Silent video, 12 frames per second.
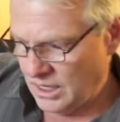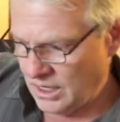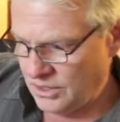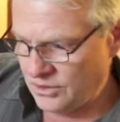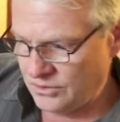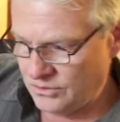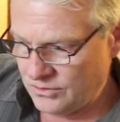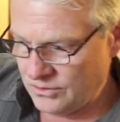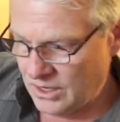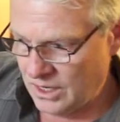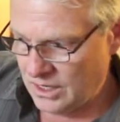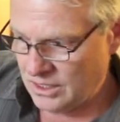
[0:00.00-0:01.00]

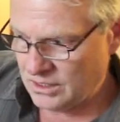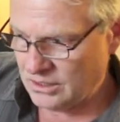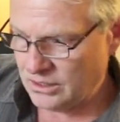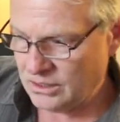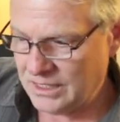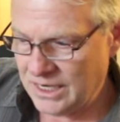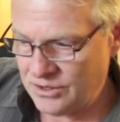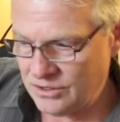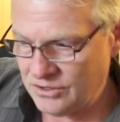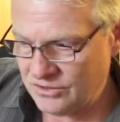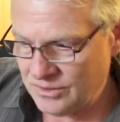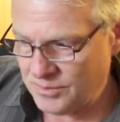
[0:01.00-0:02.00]
other little
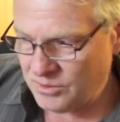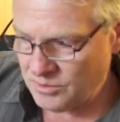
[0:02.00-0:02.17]
characters I made